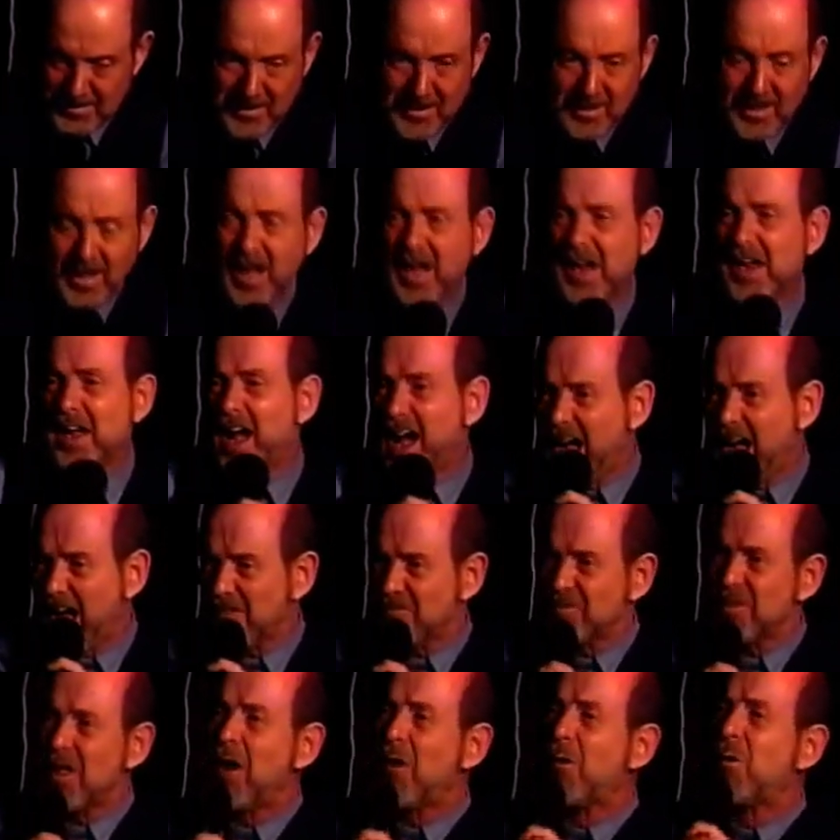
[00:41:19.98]
I
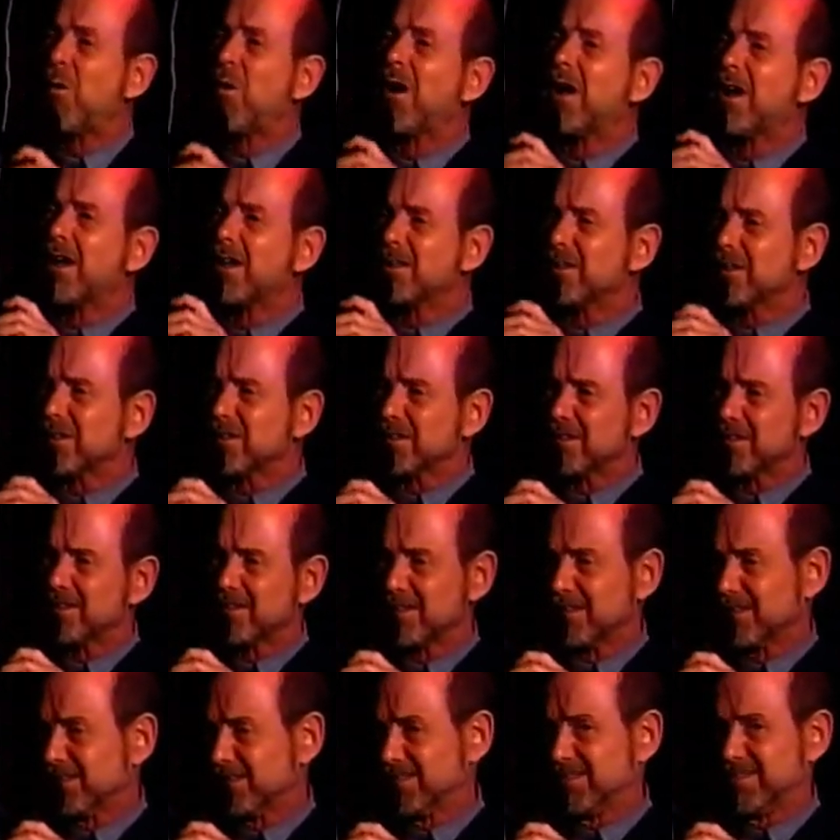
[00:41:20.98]
have no will,
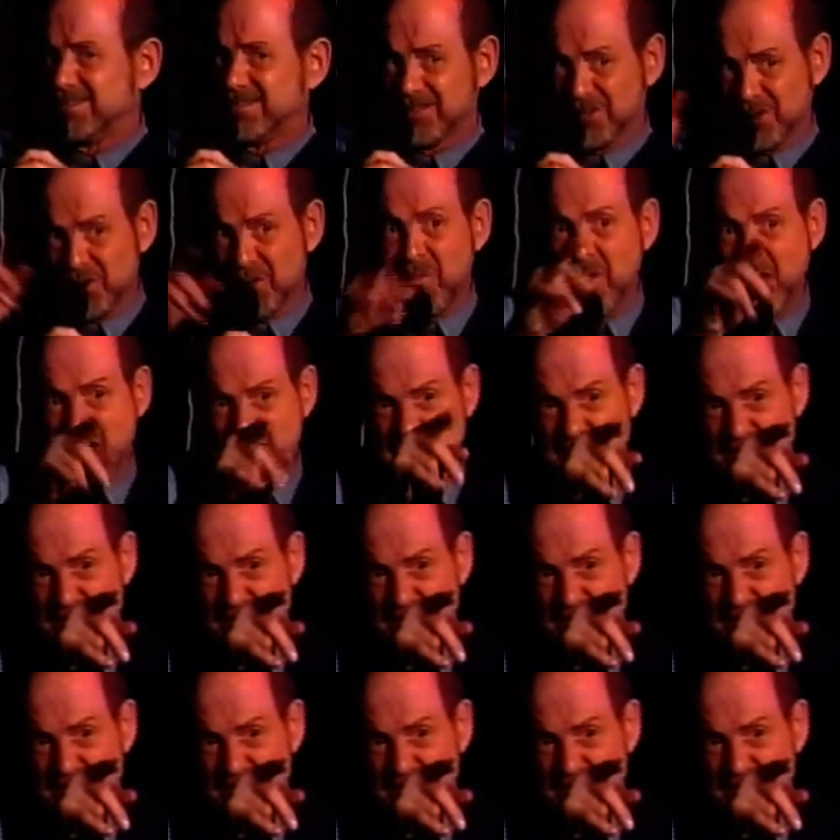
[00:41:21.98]
you made